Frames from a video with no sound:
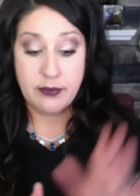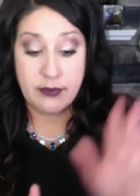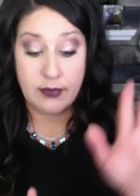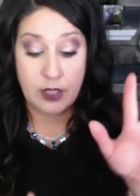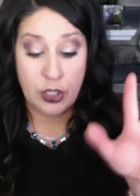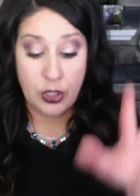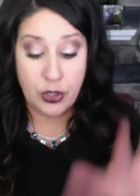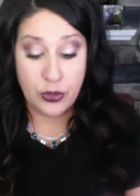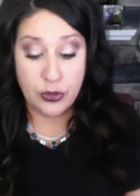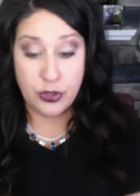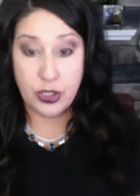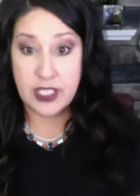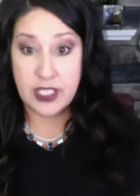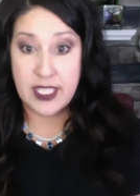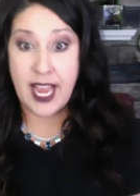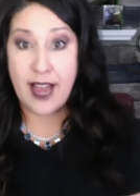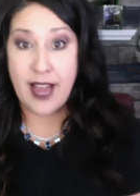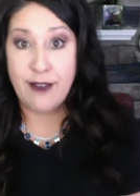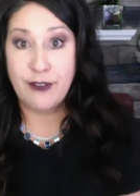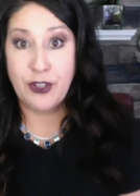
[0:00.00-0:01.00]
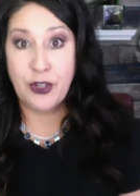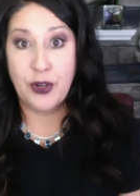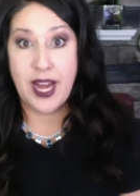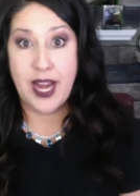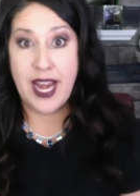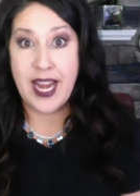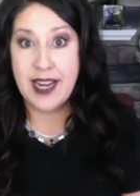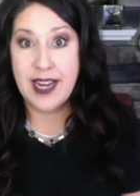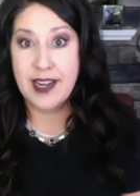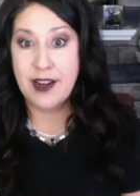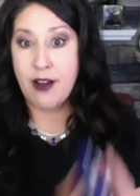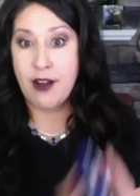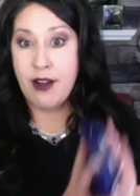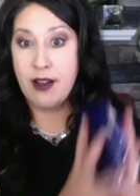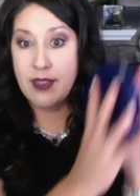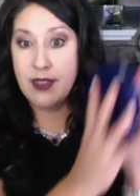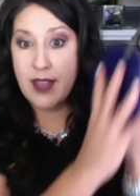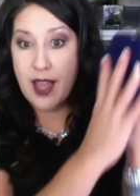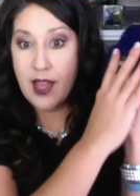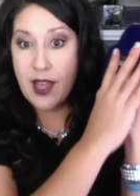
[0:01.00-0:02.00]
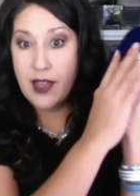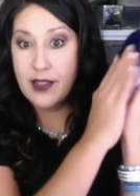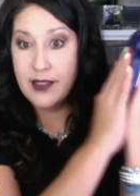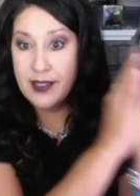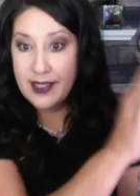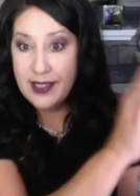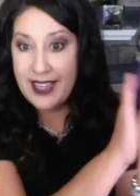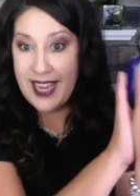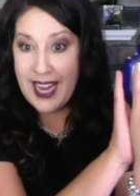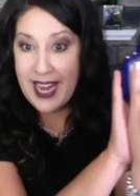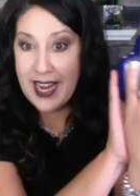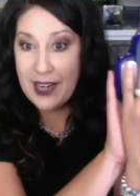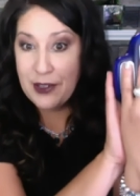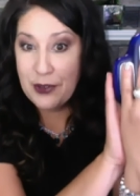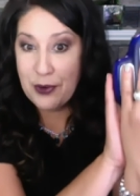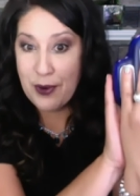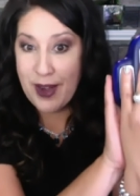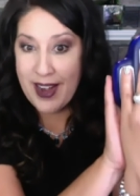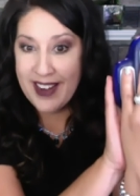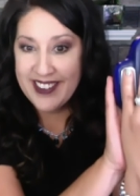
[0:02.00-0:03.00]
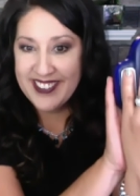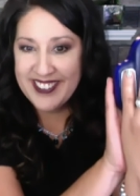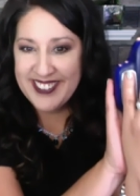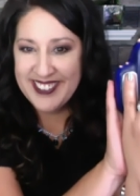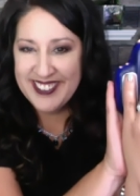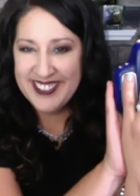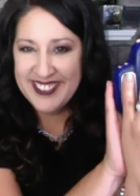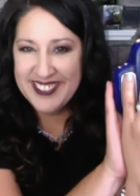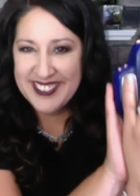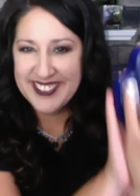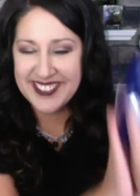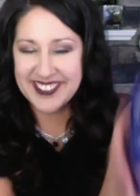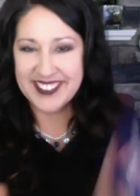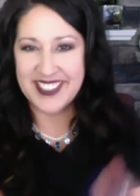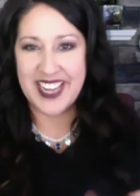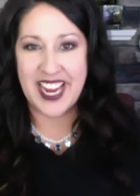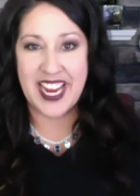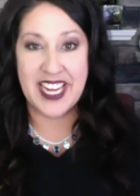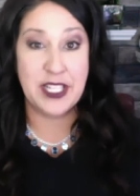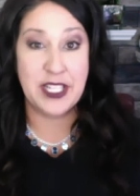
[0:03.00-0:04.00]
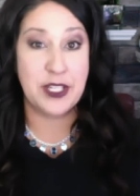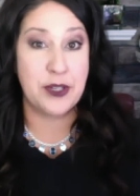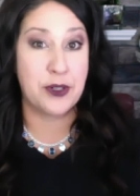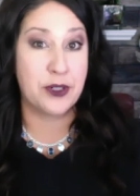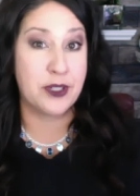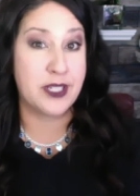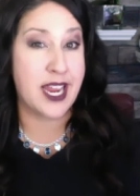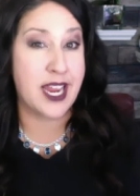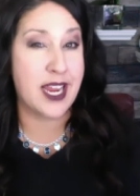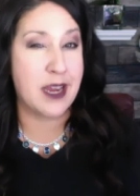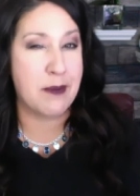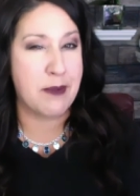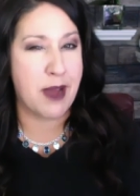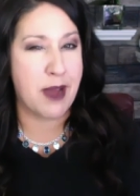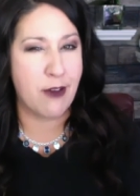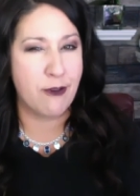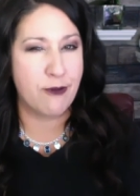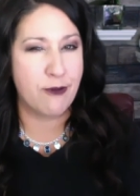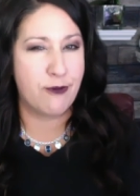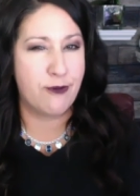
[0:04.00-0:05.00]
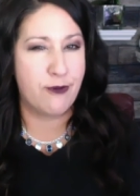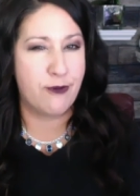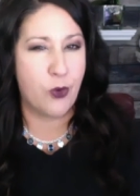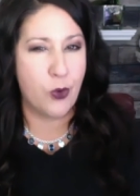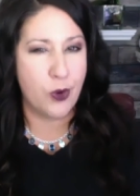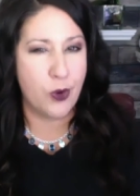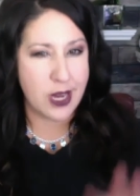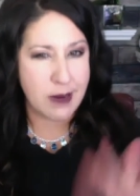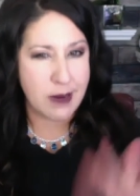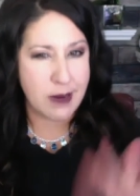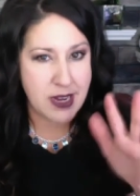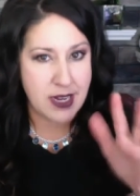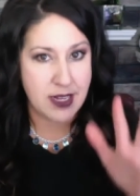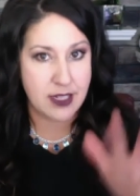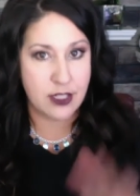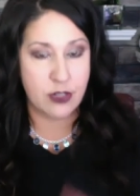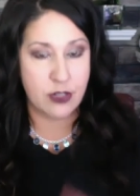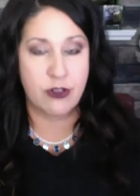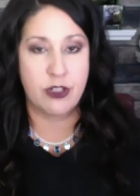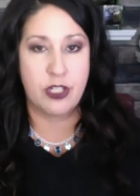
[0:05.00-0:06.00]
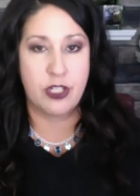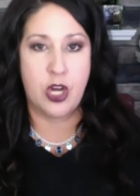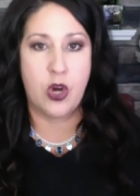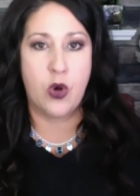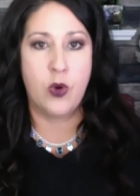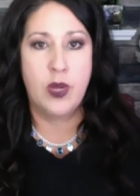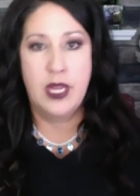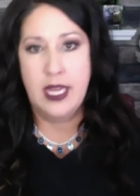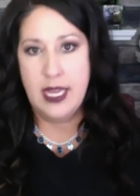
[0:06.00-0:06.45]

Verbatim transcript: you'll just have your hand on that hand cradle. Okay, so it'll take about forty minutes or so.